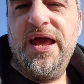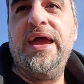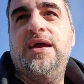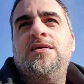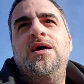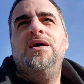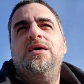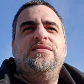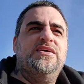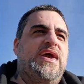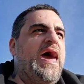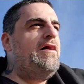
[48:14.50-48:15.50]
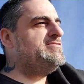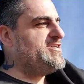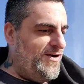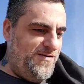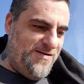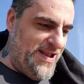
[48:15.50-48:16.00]
They ain't, the cabins
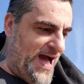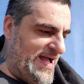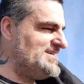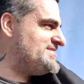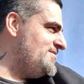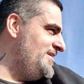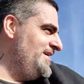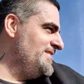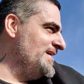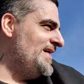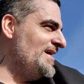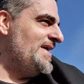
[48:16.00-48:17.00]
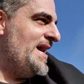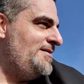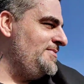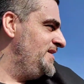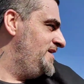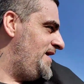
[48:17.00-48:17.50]
aren't nice or anything like that. I
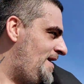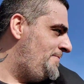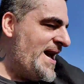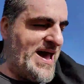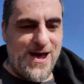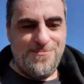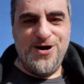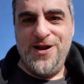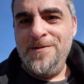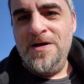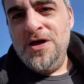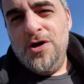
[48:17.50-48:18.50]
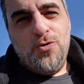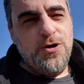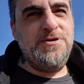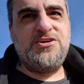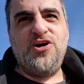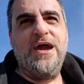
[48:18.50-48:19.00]
mean, they're not bad, but
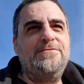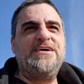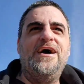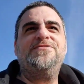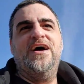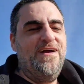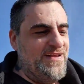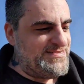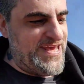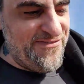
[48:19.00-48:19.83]
we'd be cramped up there, and it